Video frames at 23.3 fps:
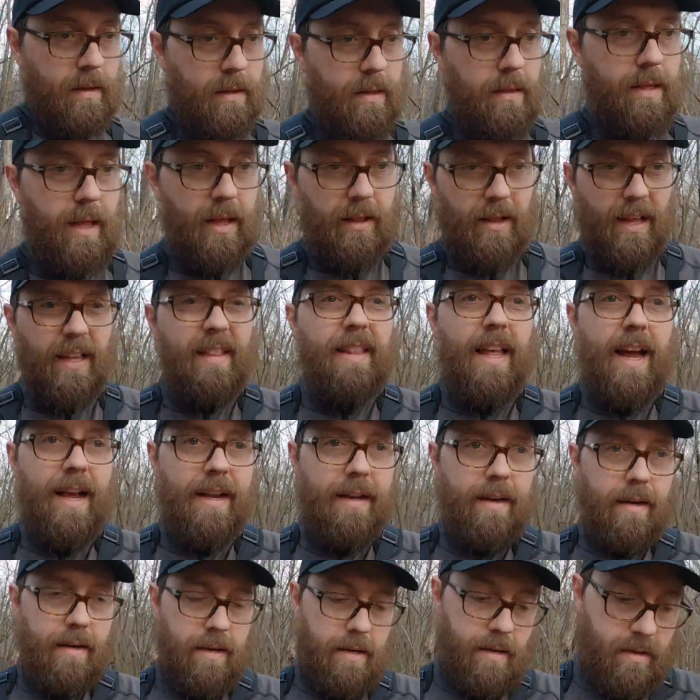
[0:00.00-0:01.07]
they let that
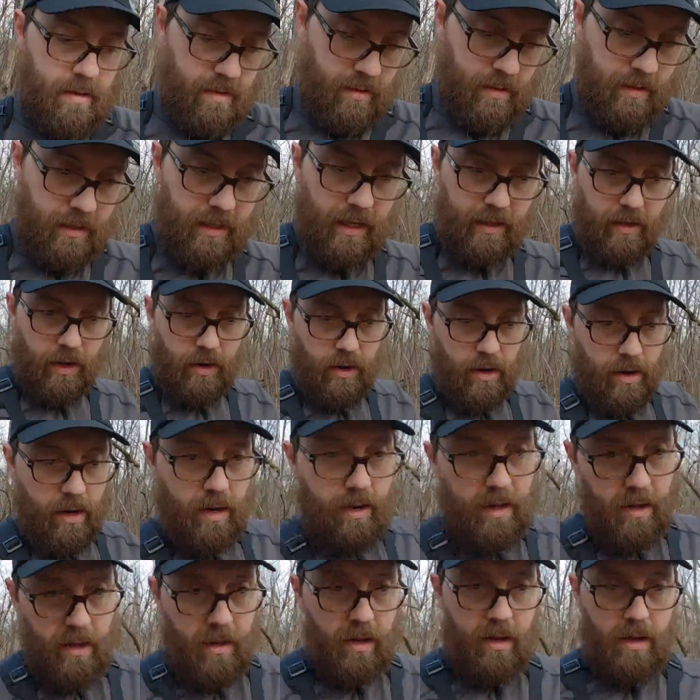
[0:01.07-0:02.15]
sit there
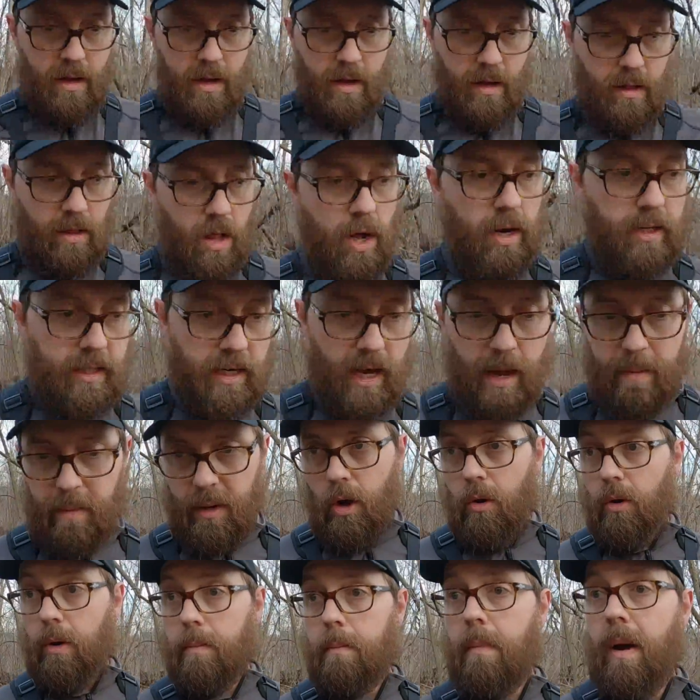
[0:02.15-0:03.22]
a long time
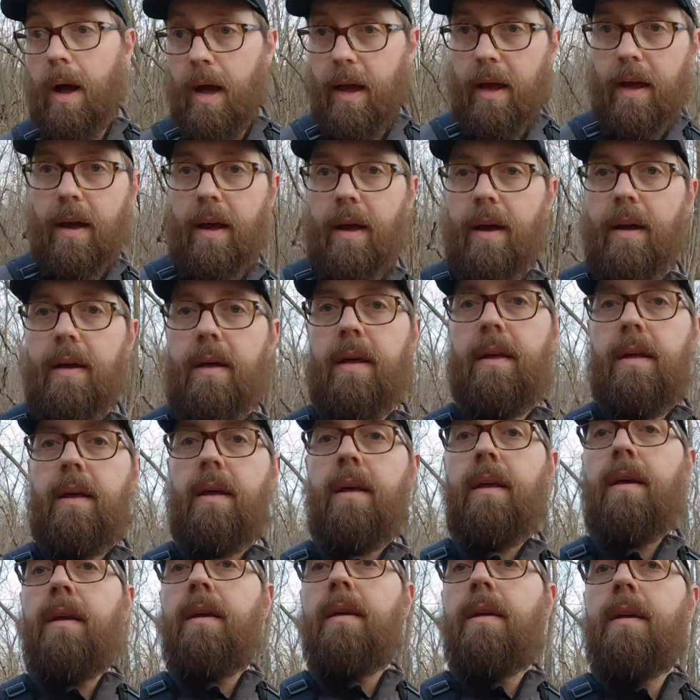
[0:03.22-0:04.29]
ago and my uh,
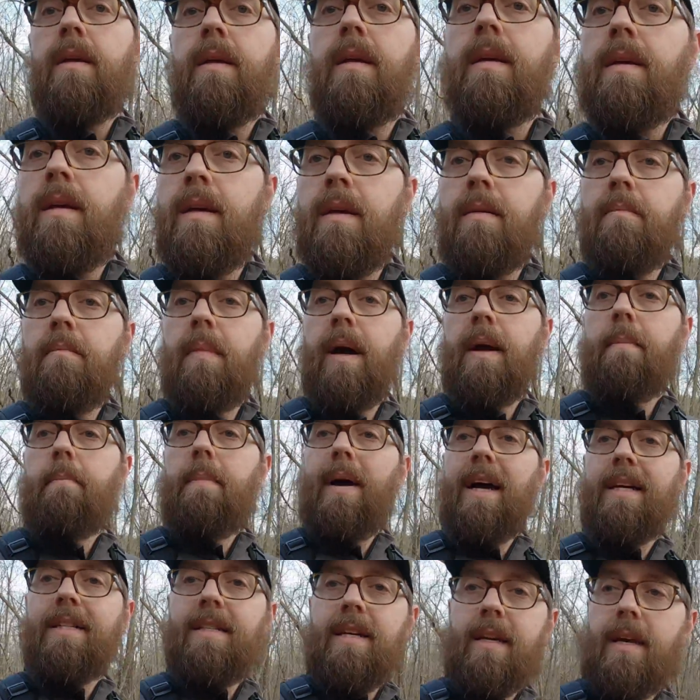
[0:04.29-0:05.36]
my
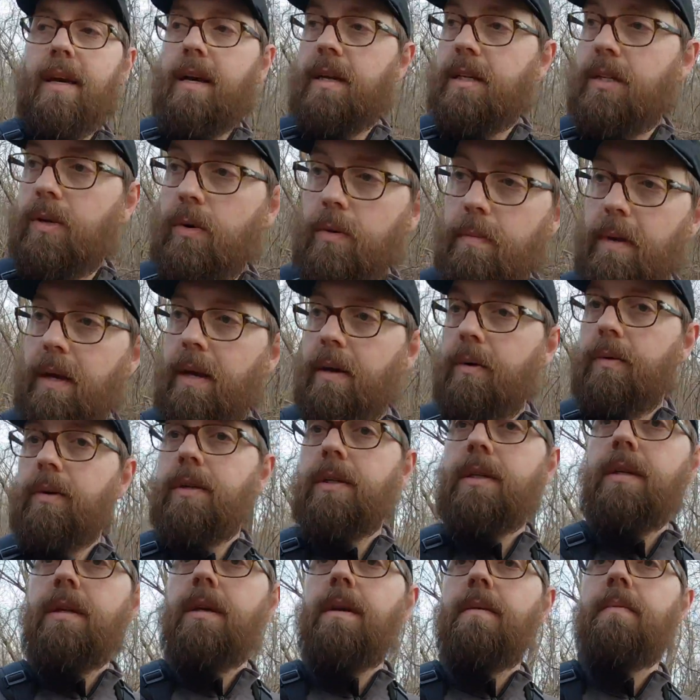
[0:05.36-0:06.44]
best guess would be it
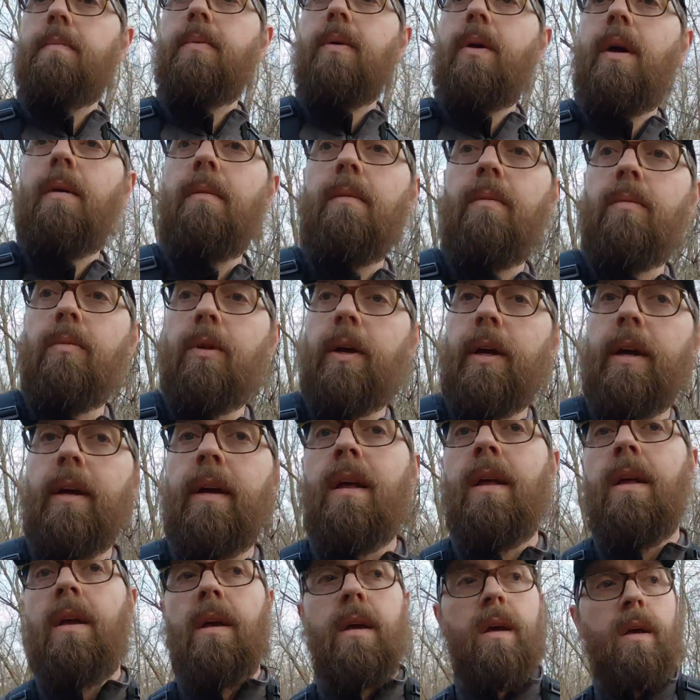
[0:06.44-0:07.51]
was probably
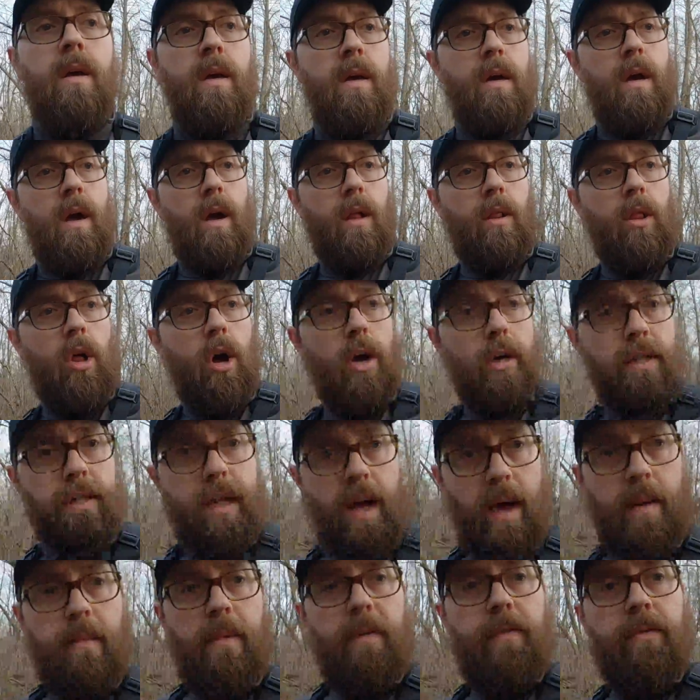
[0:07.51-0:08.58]
a long
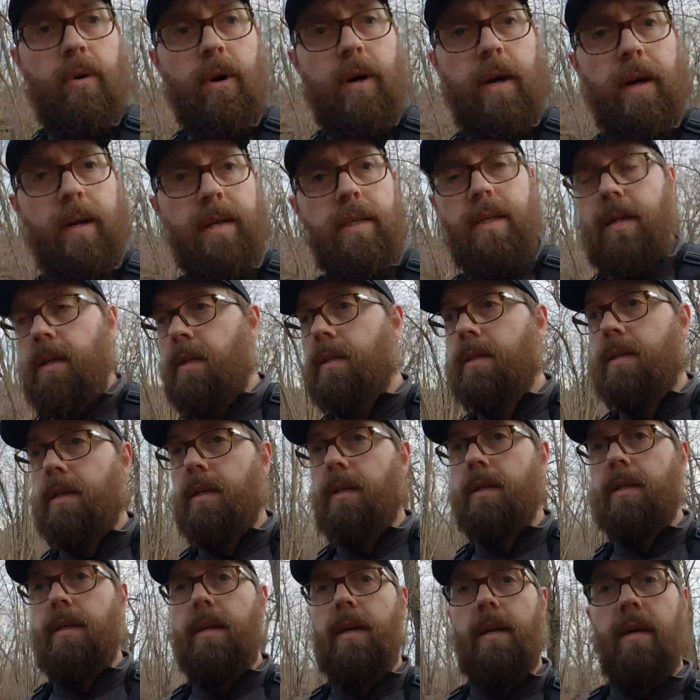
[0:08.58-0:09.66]
time before
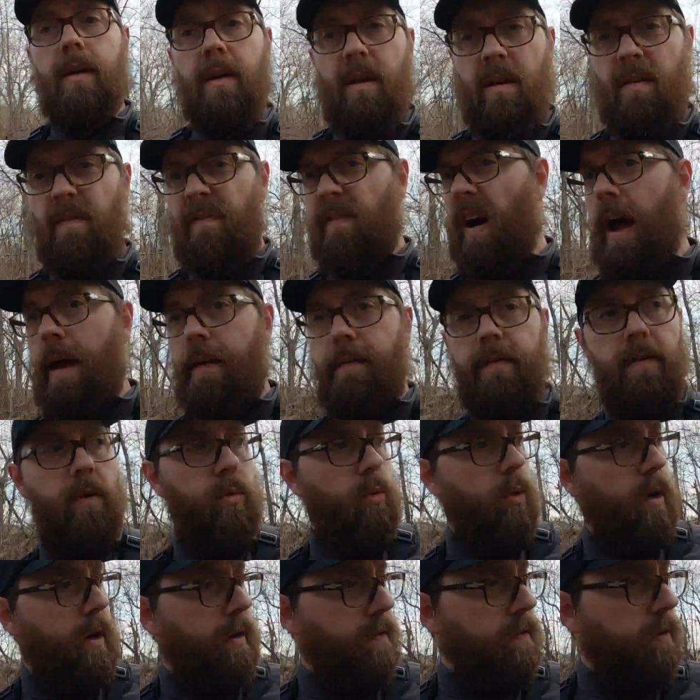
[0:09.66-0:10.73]
1965 or
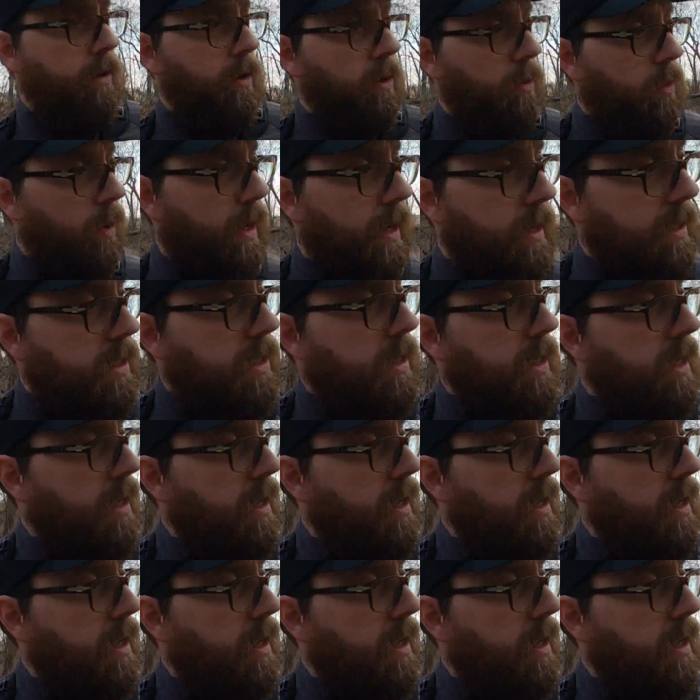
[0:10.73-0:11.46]
whatever it was.